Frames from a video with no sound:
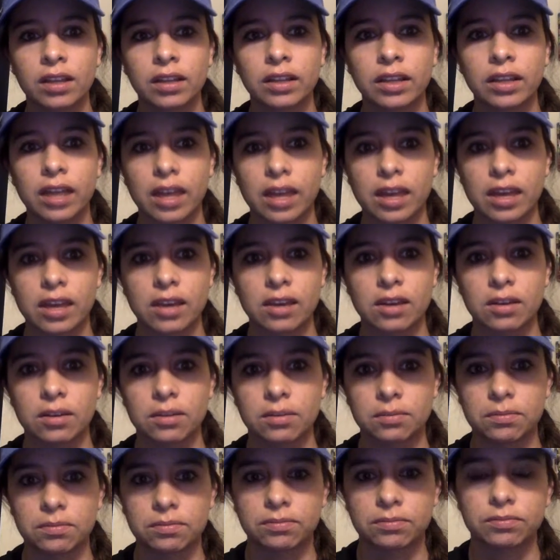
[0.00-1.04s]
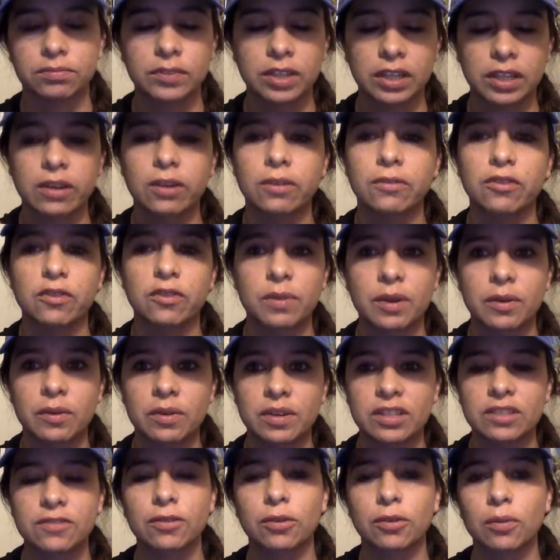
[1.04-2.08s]
For my
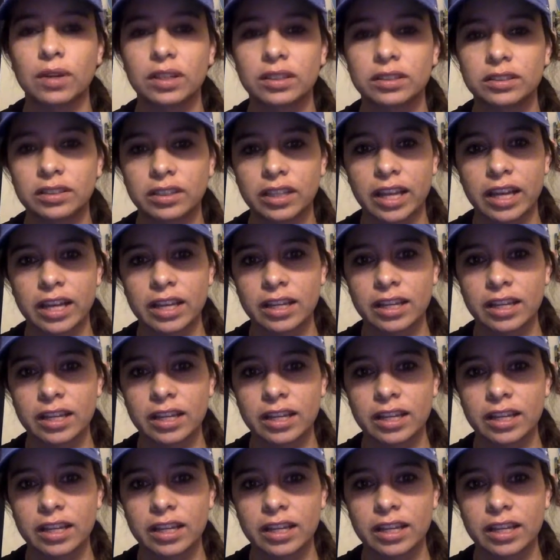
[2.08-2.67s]
wrist, for once,